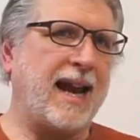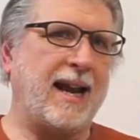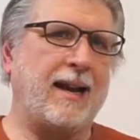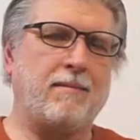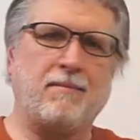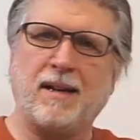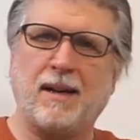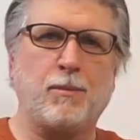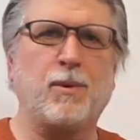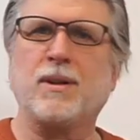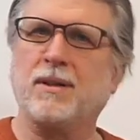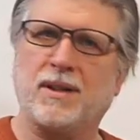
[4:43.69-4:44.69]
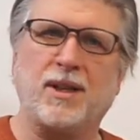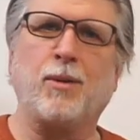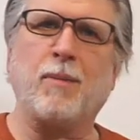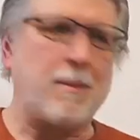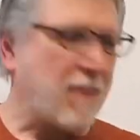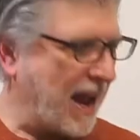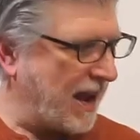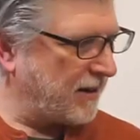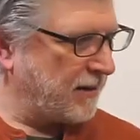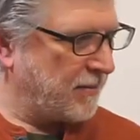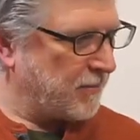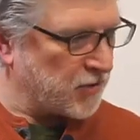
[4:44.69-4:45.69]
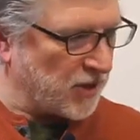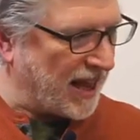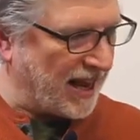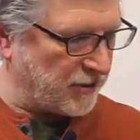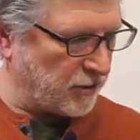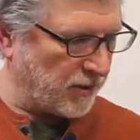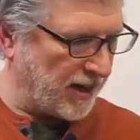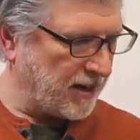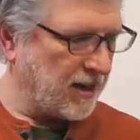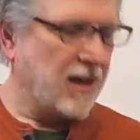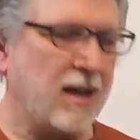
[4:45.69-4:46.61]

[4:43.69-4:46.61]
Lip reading: and it wouldn't kill my back. So that's great.